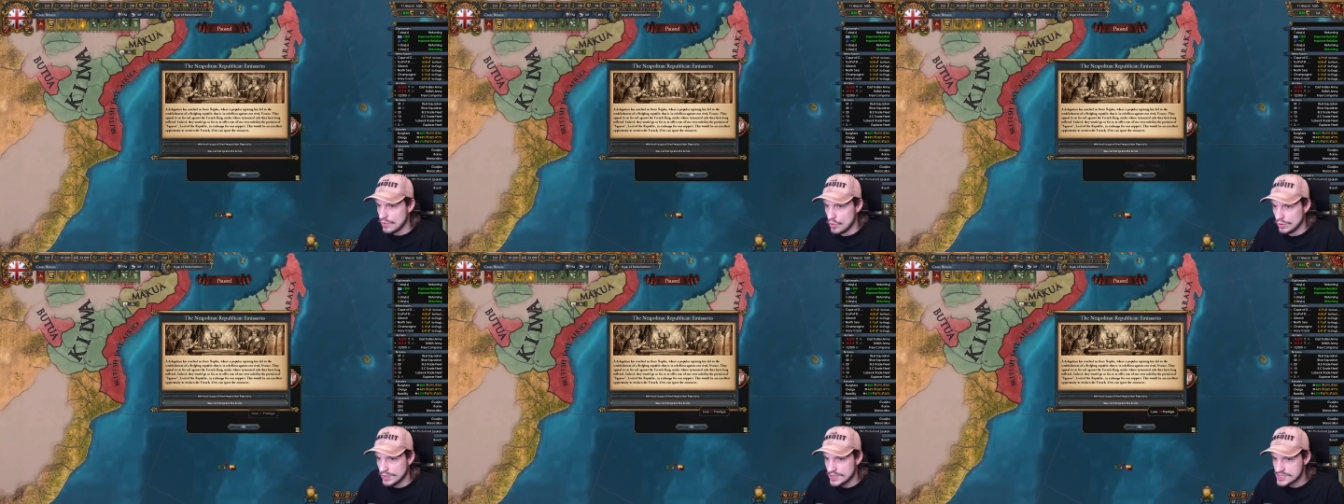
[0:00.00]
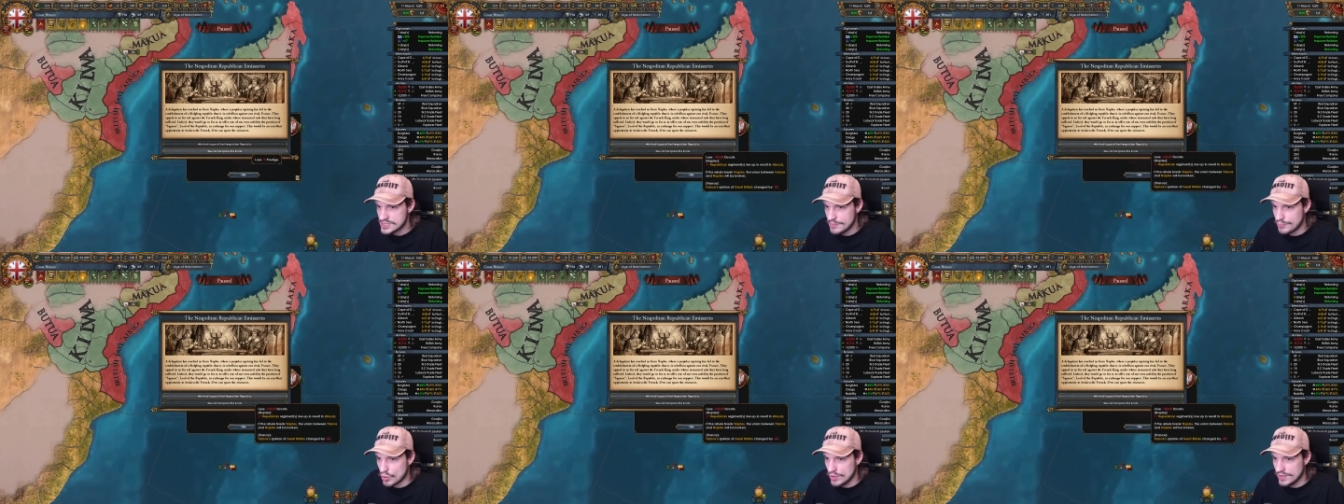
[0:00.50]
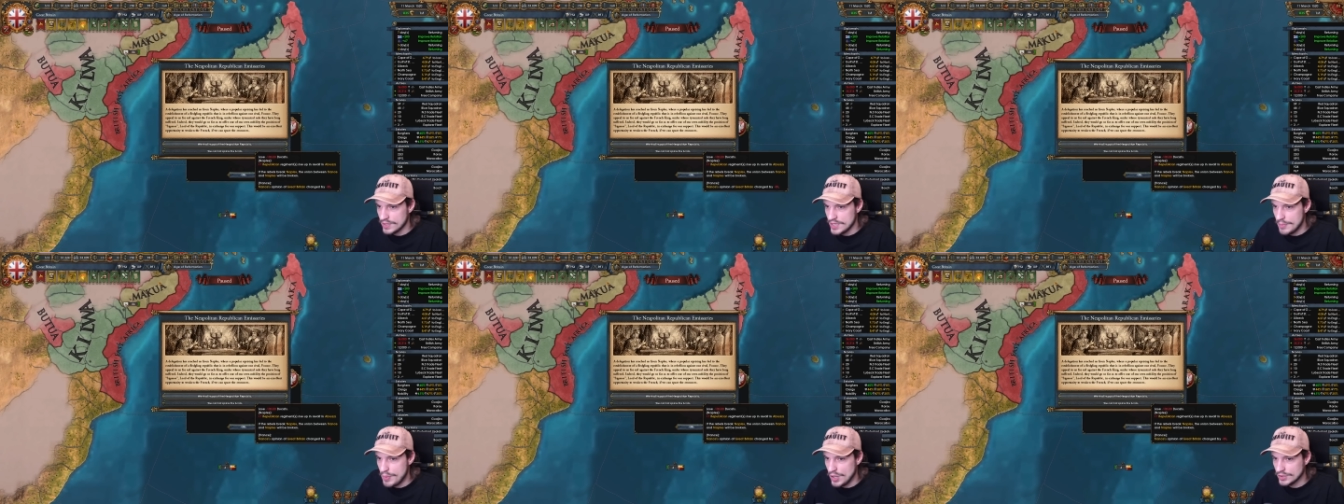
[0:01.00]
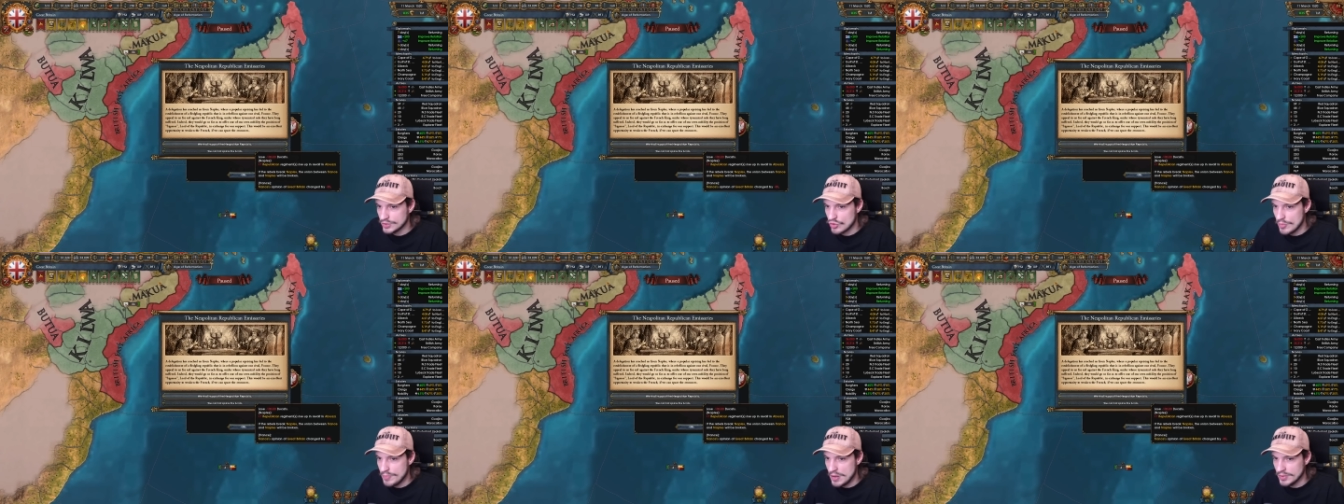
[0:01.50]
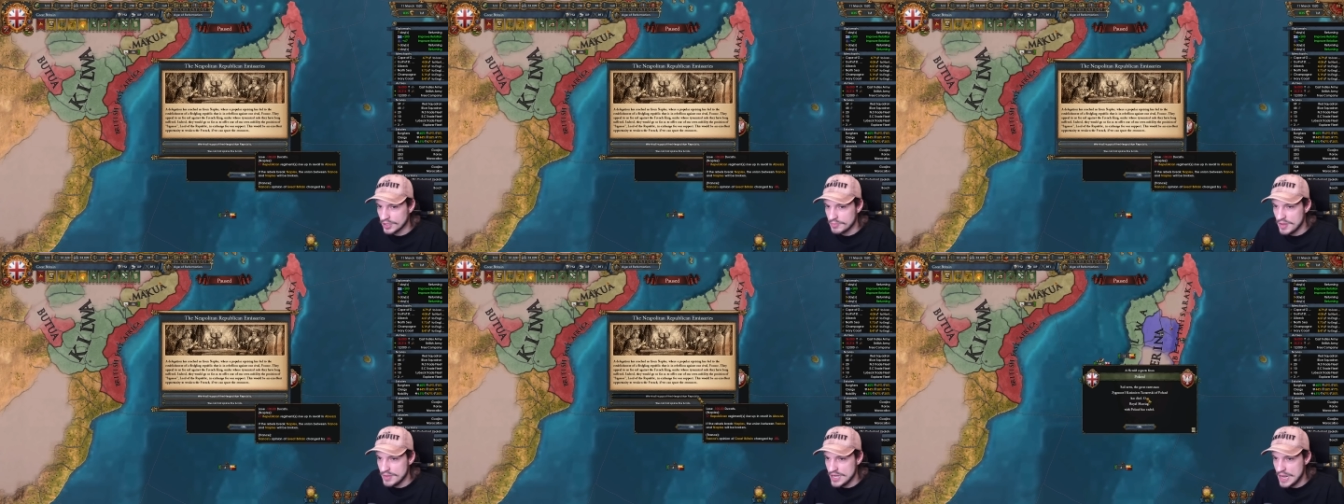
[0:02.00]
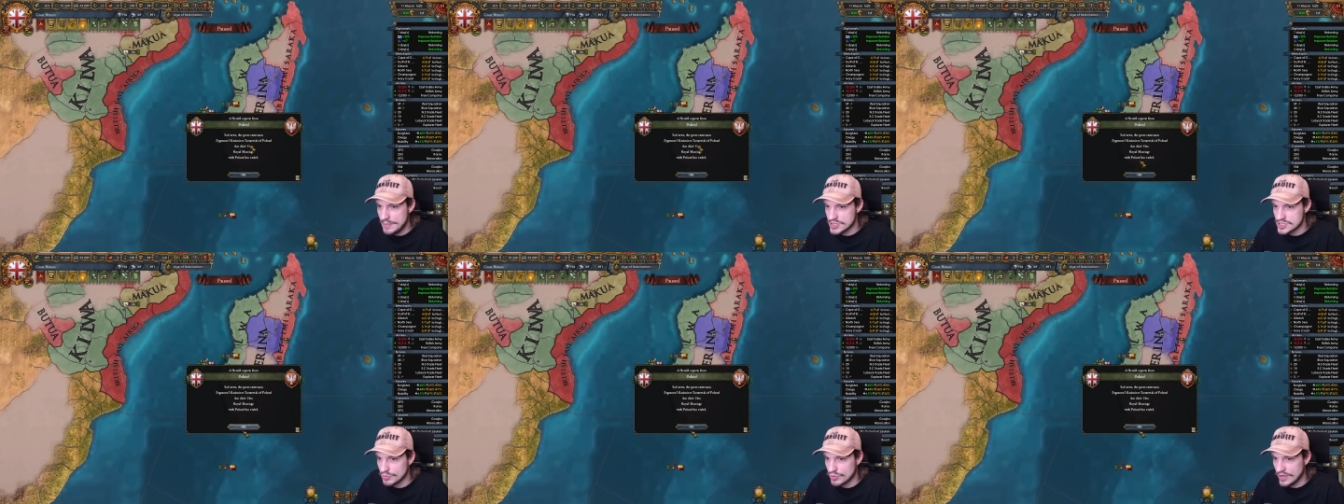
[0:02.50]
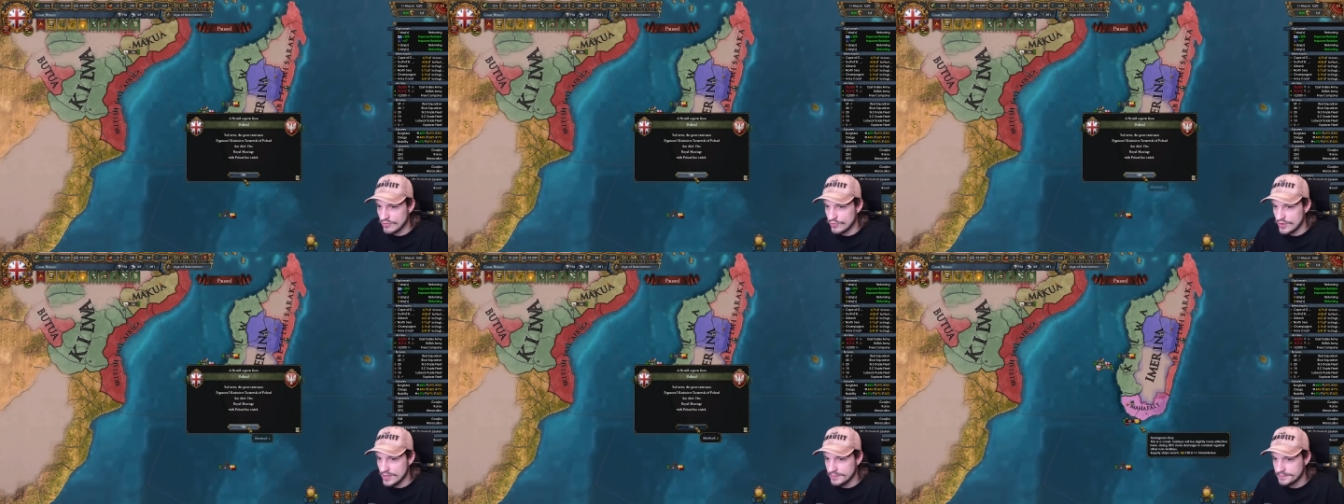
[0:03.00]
Ooh, let's support the Neapolitan Republic. Maybe Naples will break free.